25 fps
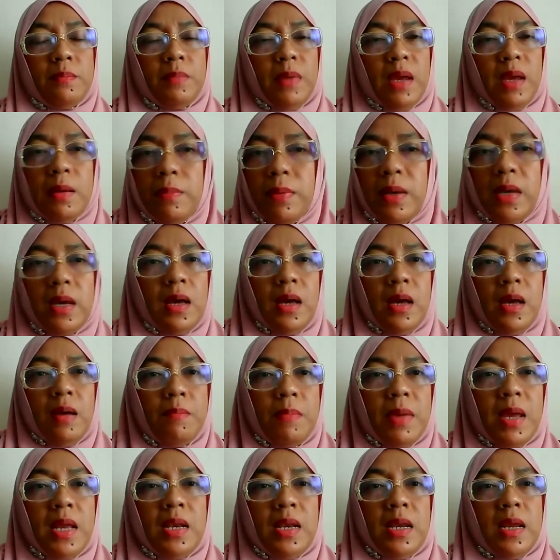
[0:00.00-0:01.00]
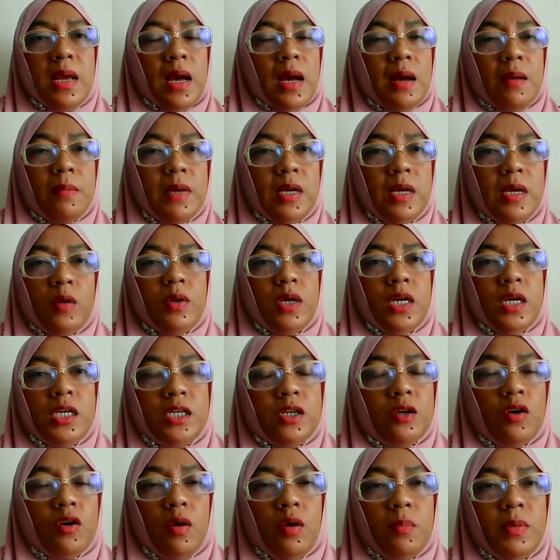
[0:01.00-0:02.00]
maybe many um,
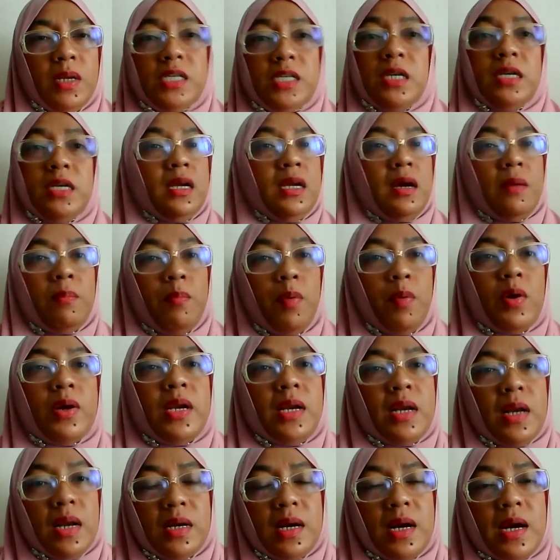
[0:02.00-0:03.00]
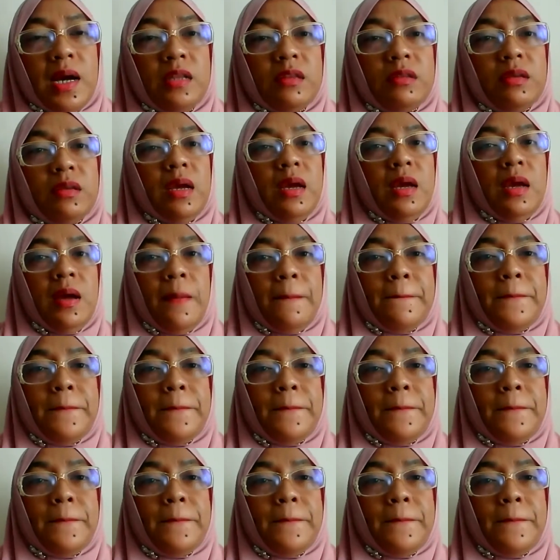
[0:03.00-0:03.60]
indonesian or malaysian they are born in other country